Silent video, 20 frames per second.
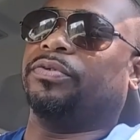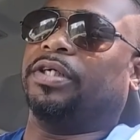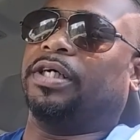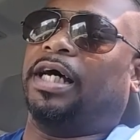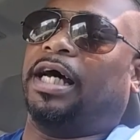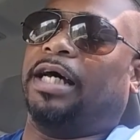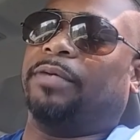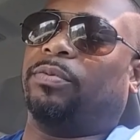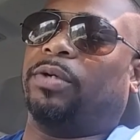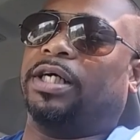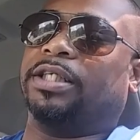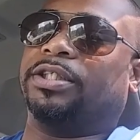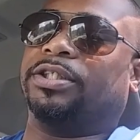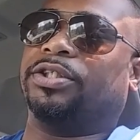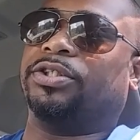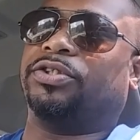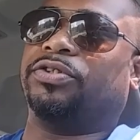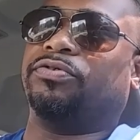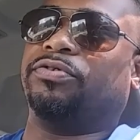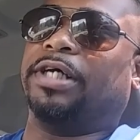I wanted to
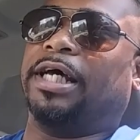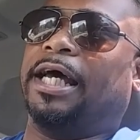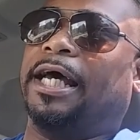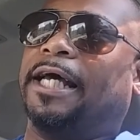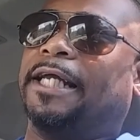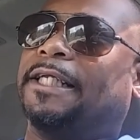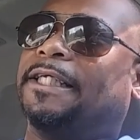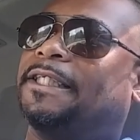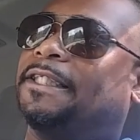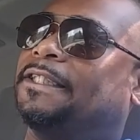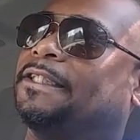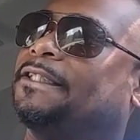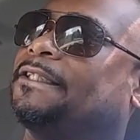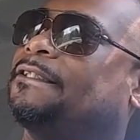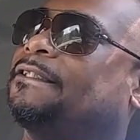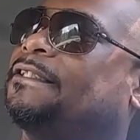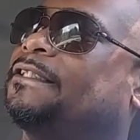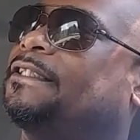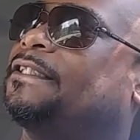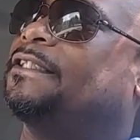do that,
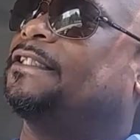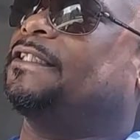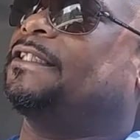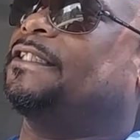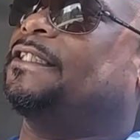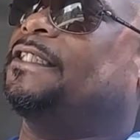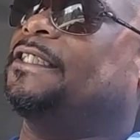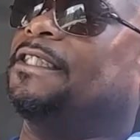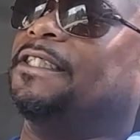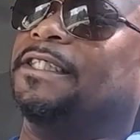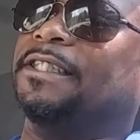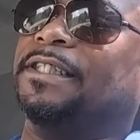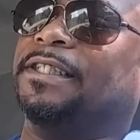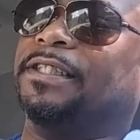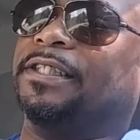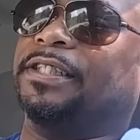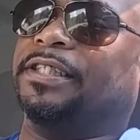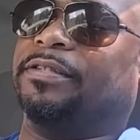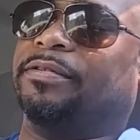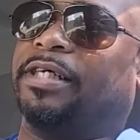and
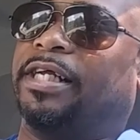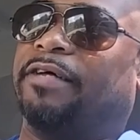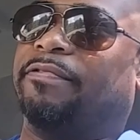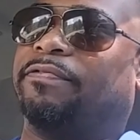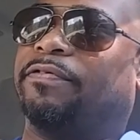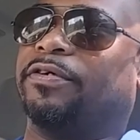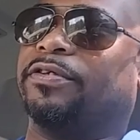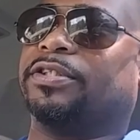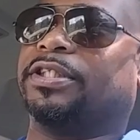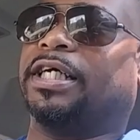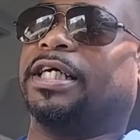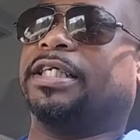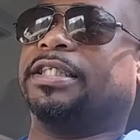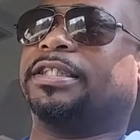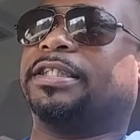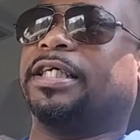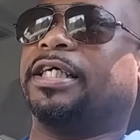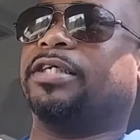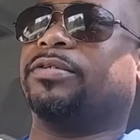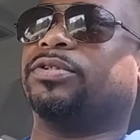then at first, like I
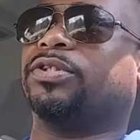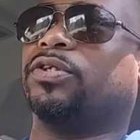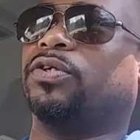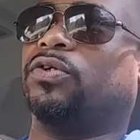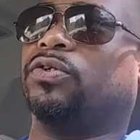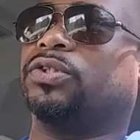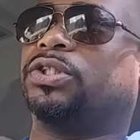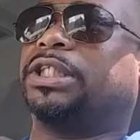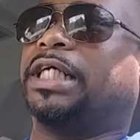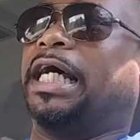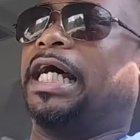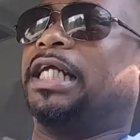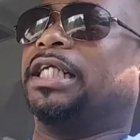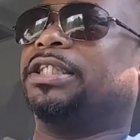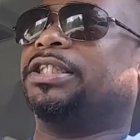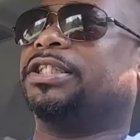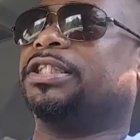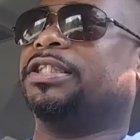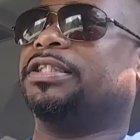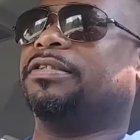said, it was a little
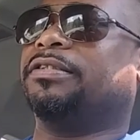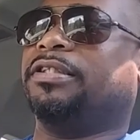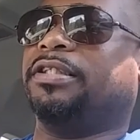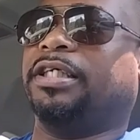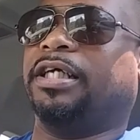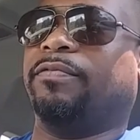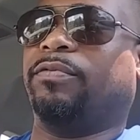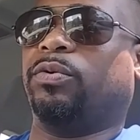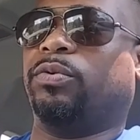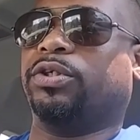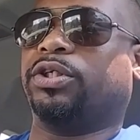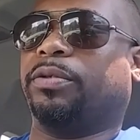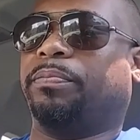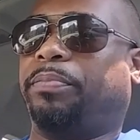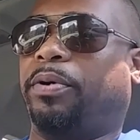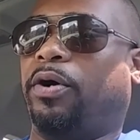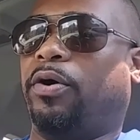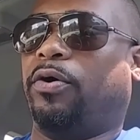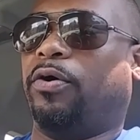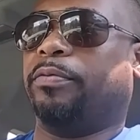challenging. Even with the
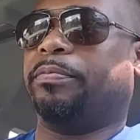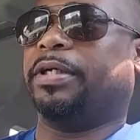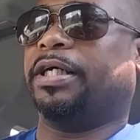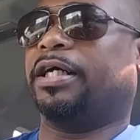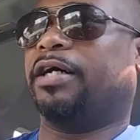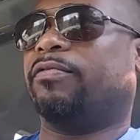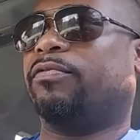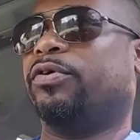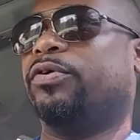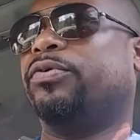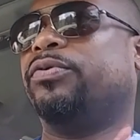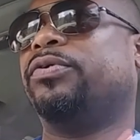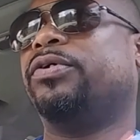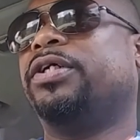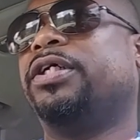poem that I wrote,